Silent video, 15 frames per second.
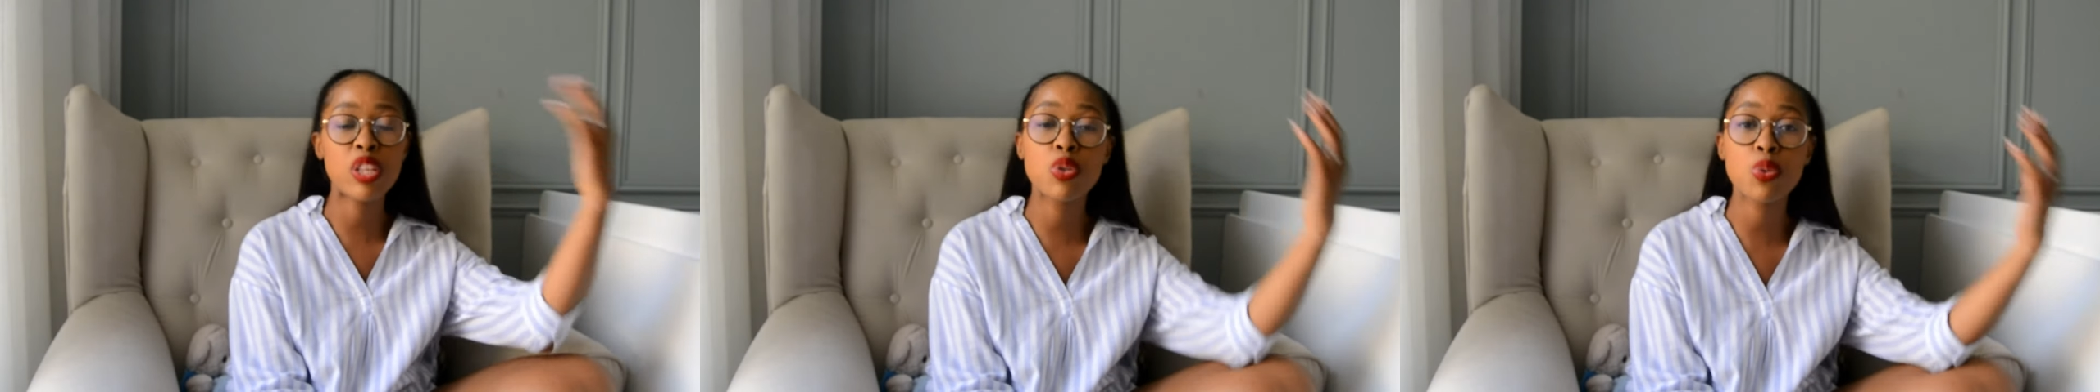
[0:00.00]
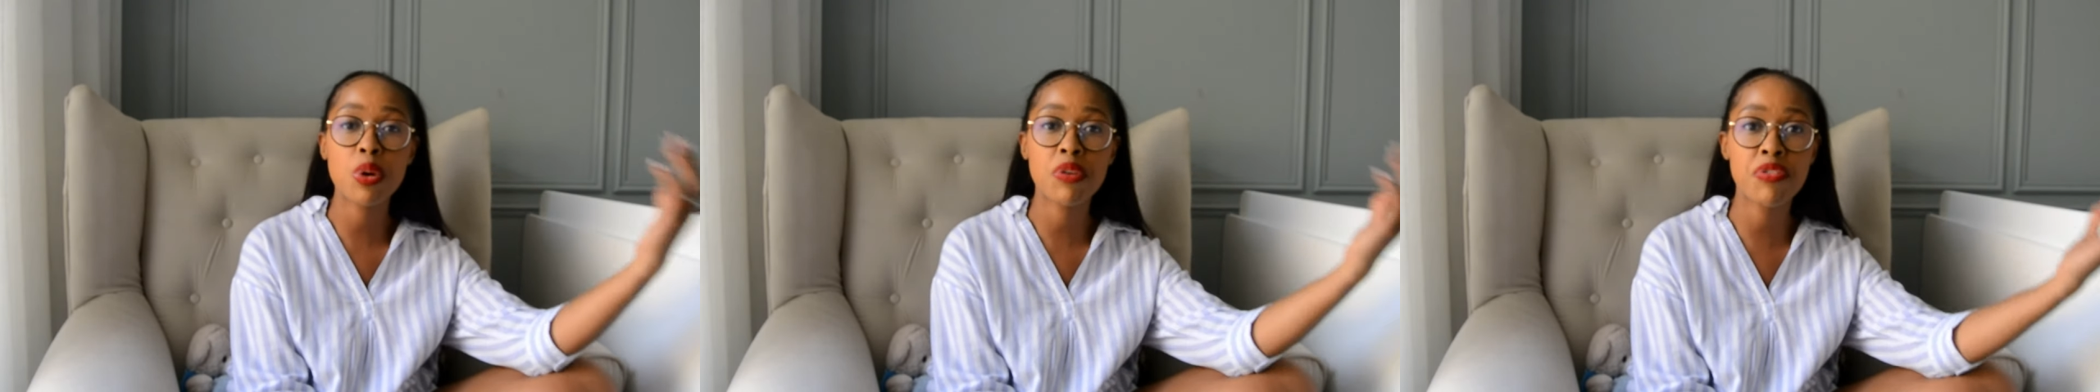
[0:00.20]

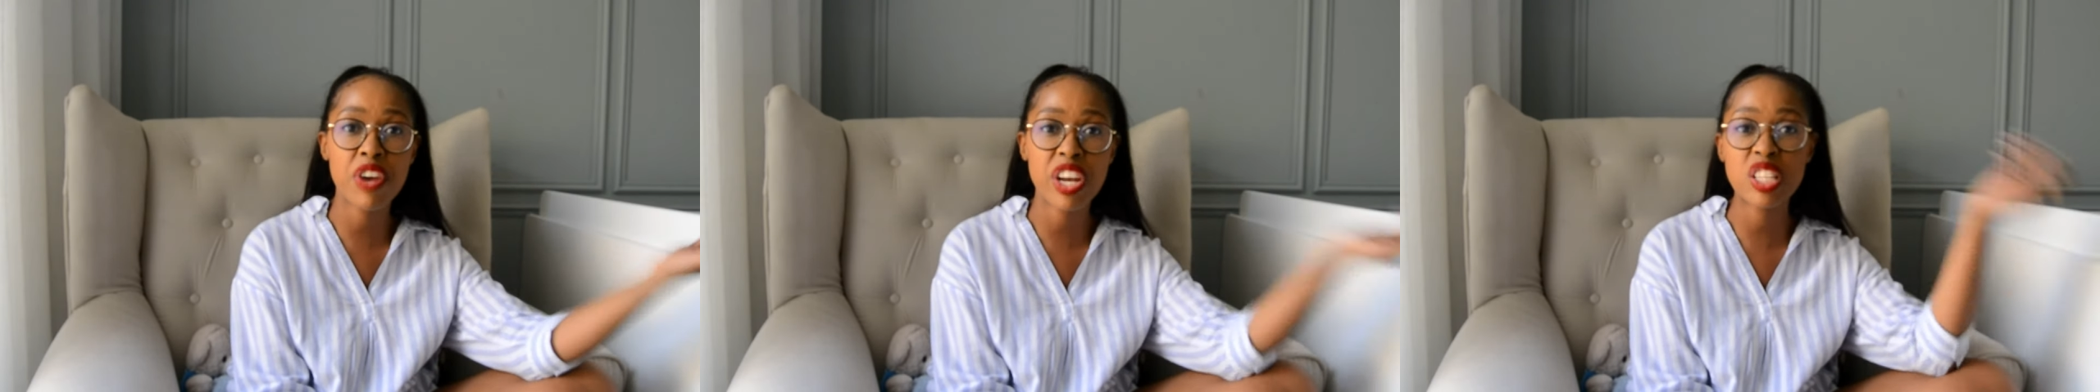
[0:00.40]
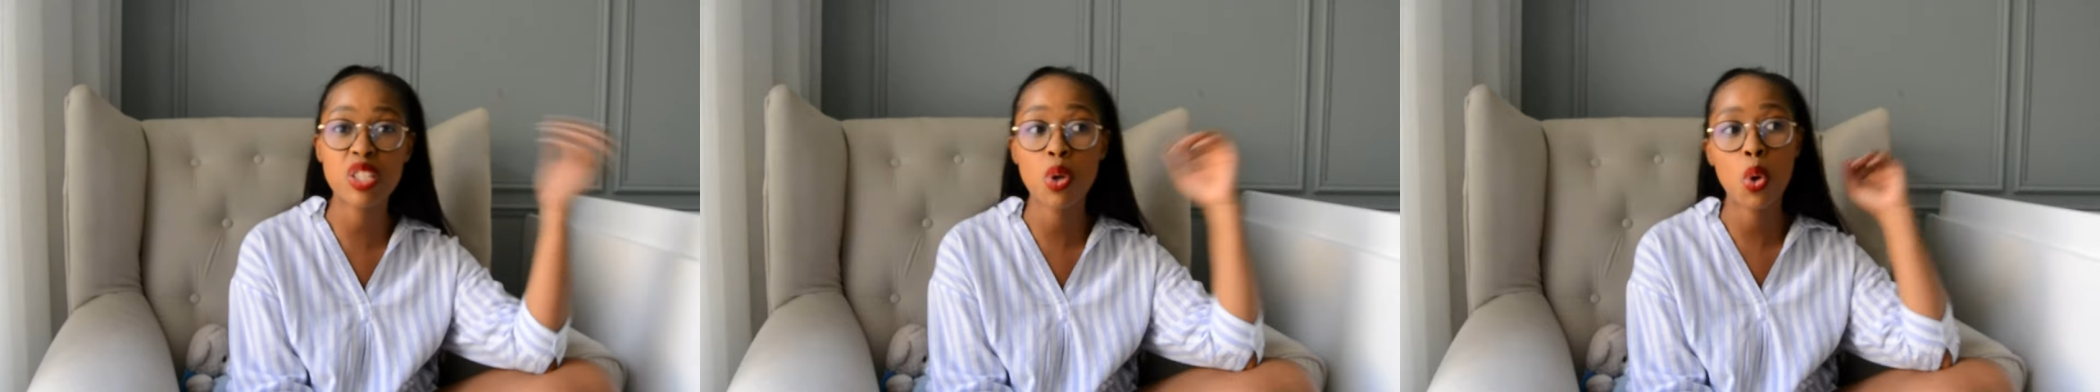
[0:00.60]
or we
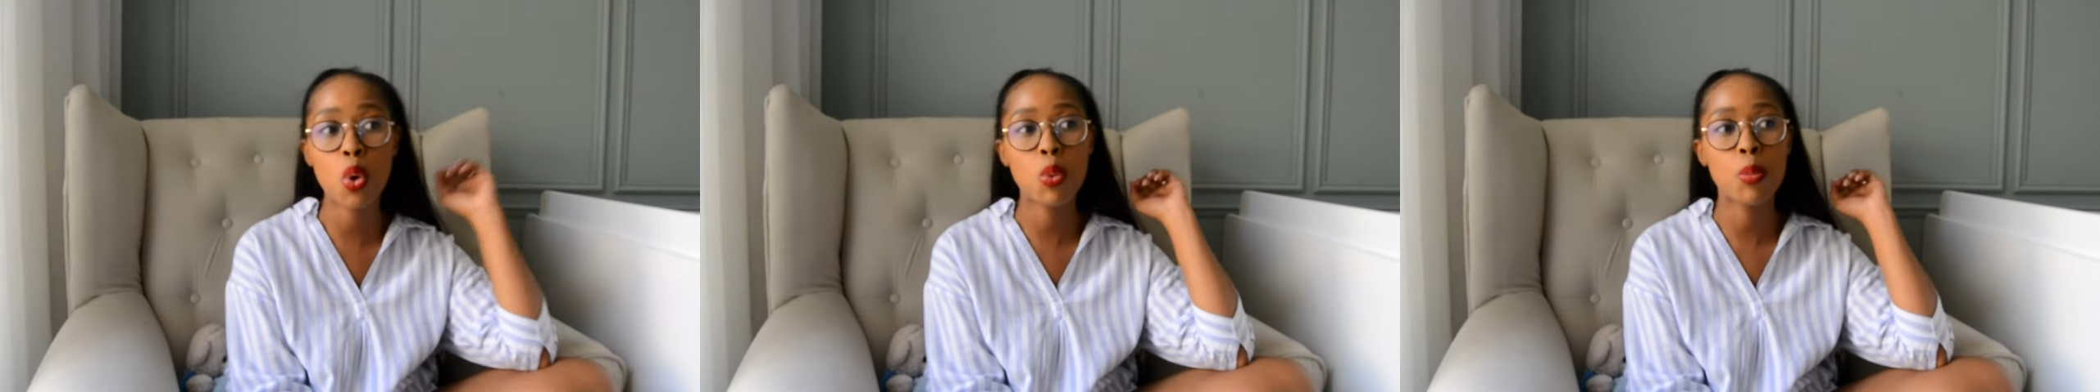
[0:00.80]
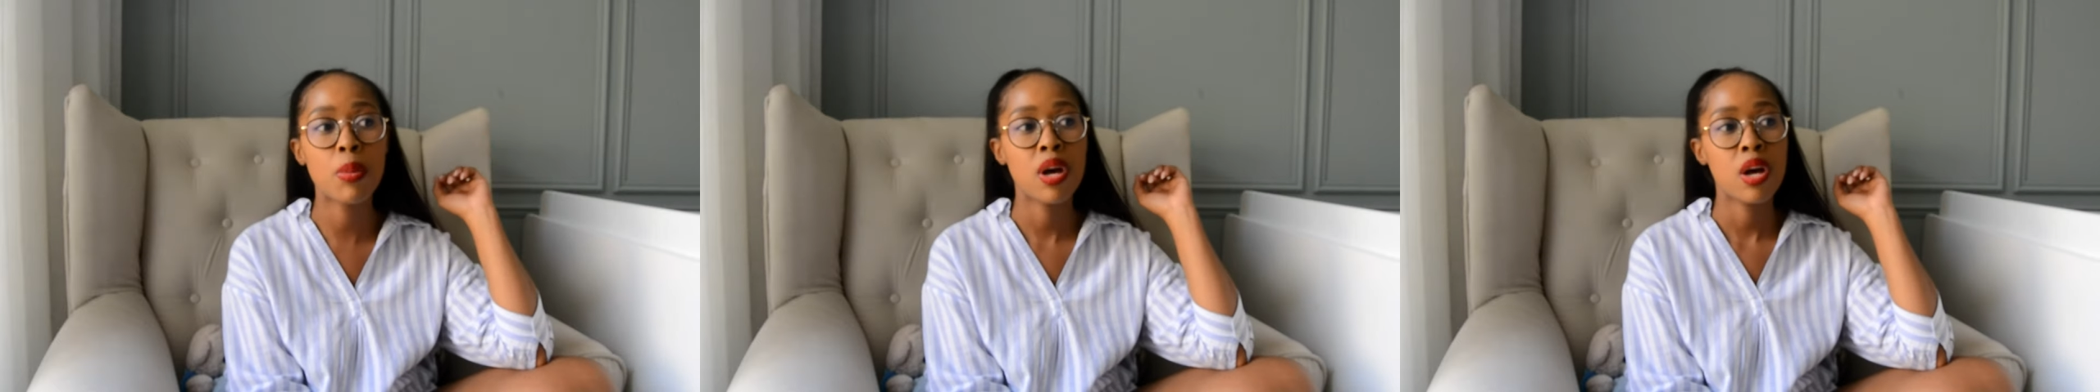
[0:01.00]
went to a
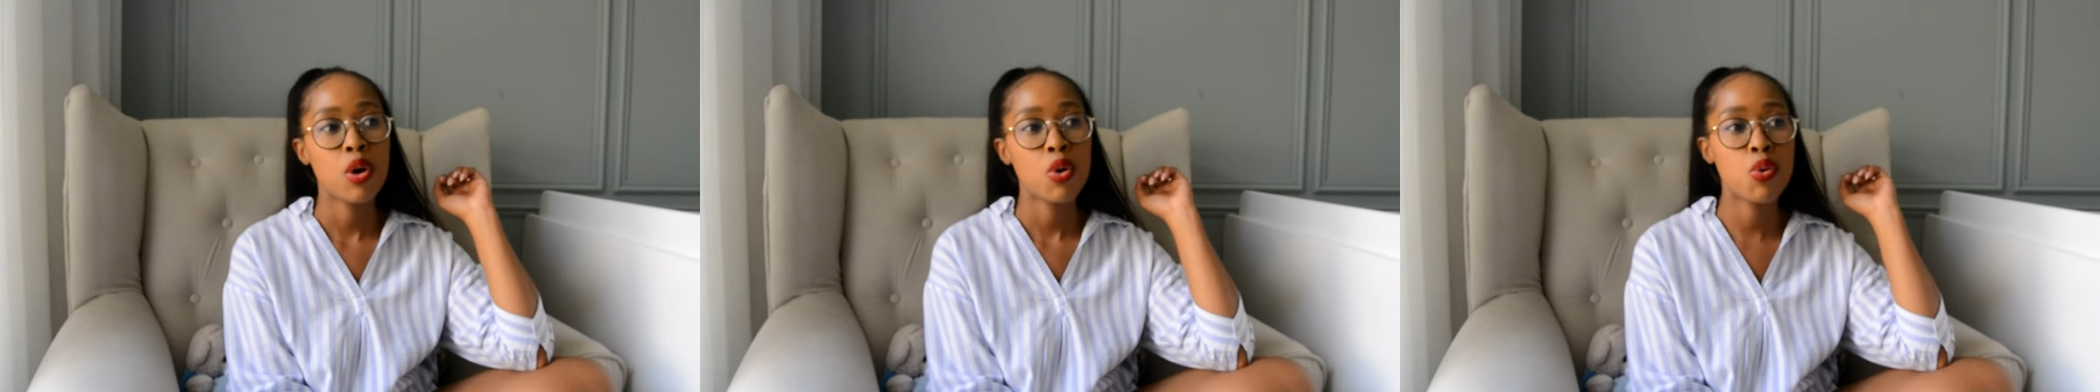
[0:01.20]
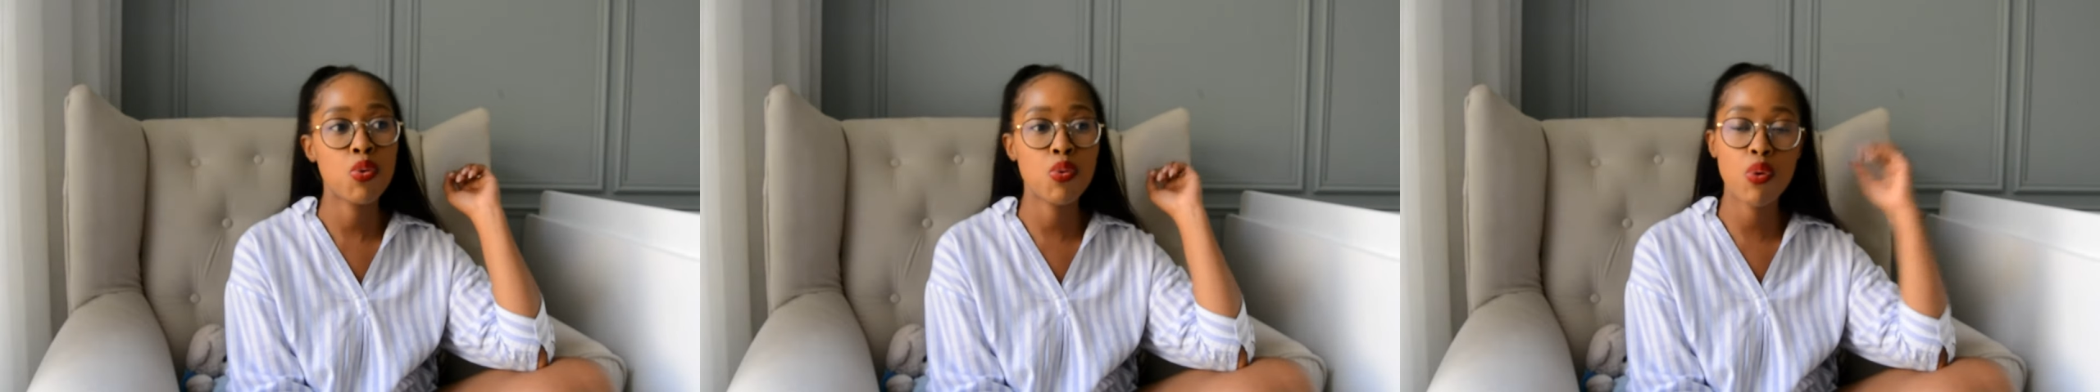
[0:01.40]
friend's
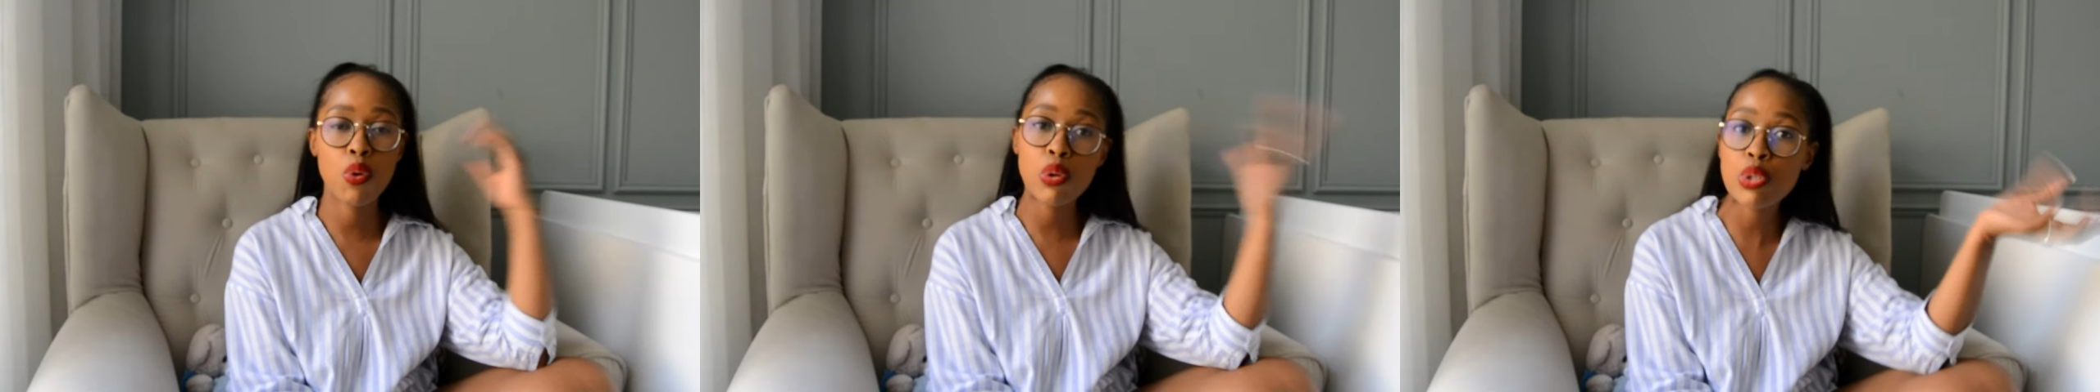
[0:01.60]
home